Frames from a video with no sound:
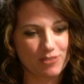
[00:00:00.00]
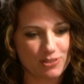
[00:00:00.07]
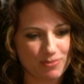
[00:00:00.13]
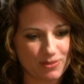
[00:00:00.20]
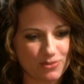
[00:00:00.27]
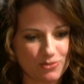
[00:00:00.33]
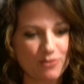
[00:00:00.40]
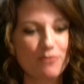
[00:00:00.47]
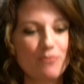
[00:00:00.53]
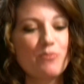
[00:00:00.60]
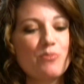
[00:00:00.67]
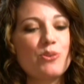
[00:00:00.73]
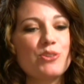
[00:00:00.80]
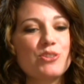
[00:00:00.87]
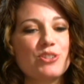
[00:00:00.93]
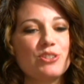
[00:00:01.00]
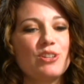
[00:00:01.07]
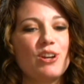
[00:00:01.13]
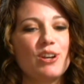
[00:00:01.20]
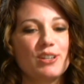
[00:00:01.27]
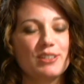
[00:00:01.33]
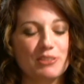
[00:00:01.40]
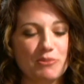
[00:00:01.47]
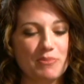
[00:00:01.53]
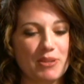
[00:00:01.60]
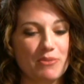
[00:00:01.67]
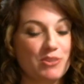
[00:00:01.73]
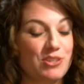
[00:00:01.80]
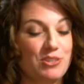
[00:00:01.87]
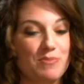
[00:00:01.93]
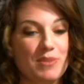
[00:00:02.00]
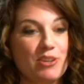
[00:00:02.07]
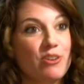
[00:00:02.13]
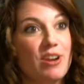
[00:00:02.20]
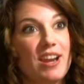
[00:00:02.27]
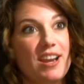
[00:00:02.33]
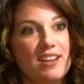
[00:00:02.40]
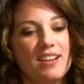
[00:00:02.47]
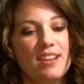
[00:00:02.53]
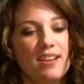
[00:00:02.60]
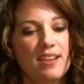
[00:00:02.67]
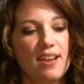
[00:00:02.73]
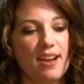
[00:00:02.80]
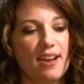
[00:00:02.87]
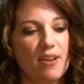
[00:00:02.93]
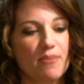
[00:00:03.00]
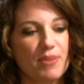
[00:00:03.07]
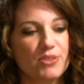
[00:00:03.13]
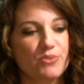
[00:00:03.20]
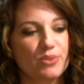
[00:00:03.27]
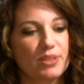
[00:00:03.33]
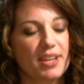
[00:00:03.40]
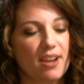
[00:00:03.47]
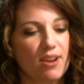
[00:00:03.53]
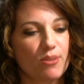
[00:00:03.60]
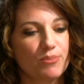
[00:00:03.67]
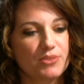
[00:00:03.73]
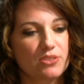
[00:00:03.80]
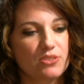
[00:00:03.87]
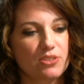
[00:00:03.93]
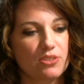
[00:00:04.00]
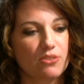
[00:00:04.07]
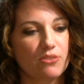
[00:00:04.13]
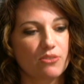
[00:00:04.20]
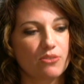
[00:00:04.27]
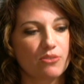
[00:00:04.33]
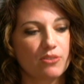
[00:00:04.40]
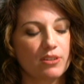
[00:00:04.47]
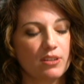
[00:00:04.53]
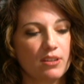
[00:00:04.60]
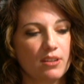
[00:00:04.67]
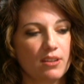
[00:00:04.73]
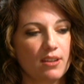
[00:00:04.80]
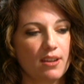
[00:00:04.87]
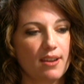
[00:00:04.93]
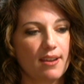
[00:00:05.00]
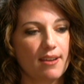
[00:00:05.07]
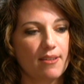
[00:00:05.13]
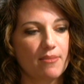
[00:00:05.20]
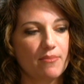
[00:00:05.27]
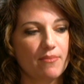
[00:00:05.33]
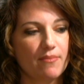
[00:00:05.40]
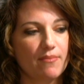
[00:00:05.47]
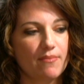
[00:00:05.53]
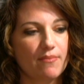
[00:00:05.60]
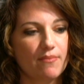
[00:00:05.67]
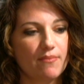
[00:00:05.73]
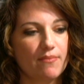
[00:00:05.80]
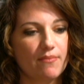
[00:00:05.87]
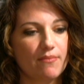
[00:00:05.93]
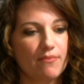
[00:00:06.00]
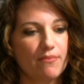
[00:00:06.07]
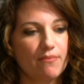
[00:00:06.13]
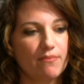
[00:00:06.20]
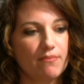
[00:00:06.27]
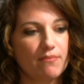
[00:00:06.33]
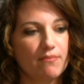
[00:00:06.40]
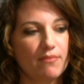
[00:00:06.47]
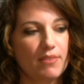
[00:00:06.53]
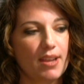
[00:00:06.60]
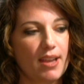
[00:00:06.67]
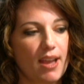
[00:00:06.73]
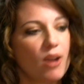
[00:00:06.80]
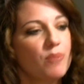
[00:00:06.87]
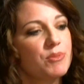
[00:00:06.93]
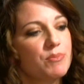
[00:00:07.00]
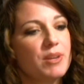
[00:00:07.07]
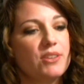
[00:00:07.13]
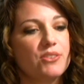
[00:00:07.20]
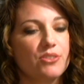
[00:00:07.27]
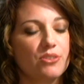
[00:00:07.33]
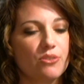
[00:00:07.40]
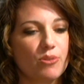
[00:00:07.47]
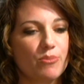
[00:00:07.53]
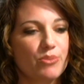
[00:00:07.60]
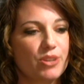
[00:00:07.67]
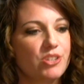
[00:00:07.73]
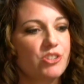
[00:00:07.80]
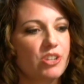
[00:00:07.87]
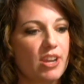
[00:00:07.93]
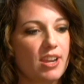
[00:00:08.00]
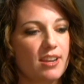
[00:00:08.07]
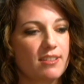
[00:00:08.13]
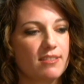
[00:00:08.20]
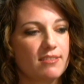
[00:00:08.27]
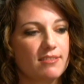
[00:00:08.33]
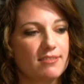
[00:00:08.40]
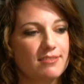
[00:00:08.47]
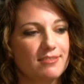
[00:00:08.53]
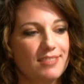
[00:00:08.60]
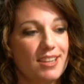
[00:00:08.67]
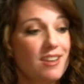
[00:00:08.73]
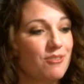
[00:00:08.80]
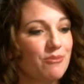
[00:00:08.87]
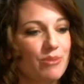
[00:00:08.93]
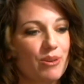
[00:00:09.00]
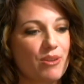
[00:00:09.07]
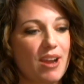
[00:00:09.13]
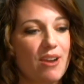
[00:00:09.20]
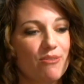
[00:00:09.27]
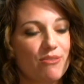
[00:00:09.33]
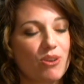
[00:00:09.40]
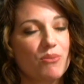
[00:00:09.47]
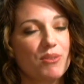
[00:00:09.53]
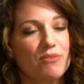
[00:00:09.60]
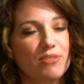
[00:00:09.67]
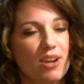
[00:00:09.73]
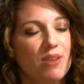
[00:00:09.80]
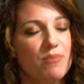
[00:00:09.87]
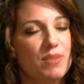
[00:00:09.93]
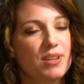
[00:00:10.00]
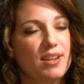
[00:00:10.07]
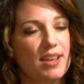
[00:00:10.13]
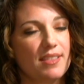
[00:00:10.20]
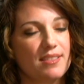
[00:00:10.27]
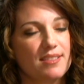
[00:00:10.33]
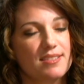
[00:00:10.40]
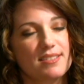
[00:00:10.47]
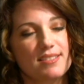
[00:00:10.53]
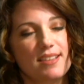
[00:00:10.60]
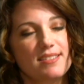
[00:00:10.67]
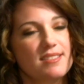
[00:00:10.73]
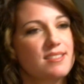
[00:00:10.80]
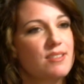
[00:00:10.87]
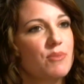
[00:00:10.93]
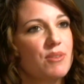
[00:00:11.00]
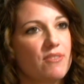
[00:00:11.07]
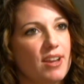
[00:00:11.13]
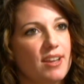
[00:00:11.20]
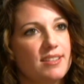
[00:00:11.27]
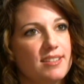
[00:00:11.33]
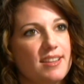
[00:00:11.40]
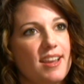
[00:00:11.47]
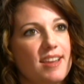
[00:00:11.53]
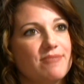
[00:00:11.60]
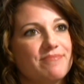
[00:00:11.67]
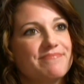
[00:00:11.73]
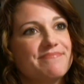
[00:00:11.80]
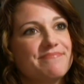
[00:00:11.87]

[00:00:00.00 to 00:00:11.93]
just been sort of pushed along a little bit, which has been great, um, has really helped to, um, helped me to appreciate, yeah, where, how far we've come and, and the successes that we've had to date.